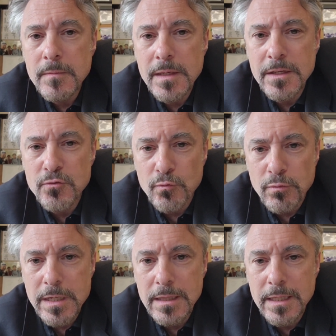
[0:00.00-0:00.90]
It's
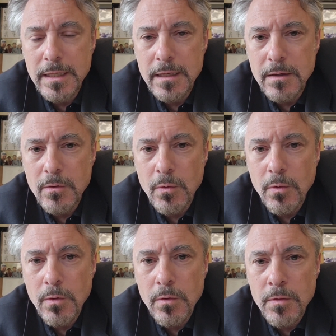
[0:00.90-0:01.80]
really
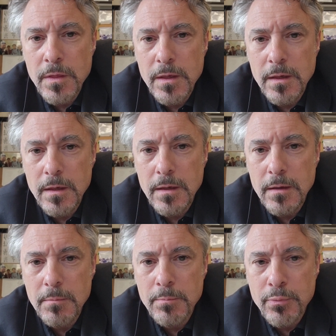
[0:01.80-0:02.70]

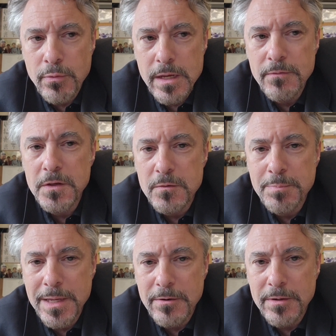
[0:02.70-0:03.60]
the previous
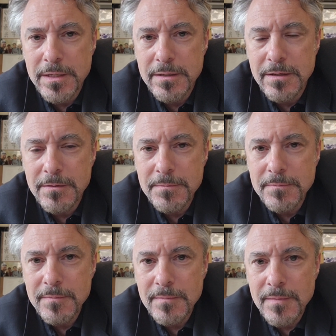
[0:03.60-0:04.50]
period
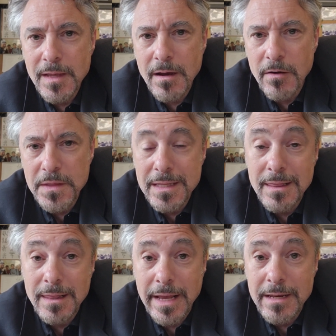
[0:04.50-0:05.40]
of the
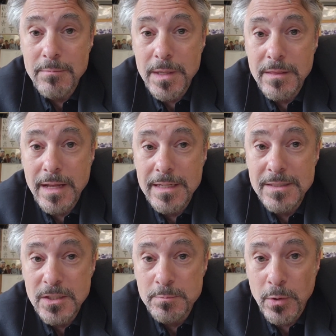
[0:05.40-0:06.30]
Enlightenment that
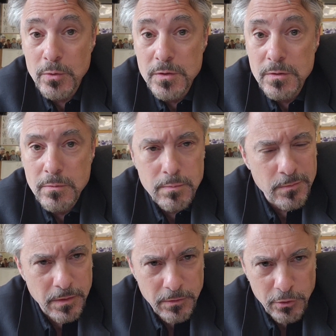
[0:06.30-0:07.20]
he's exposed to.
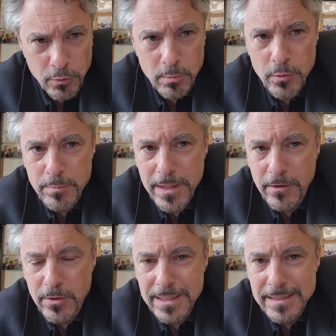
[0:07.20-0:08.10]
Hume would be a
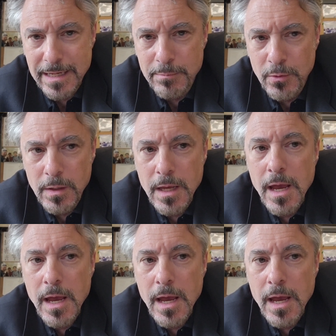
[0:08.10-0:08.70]
good example,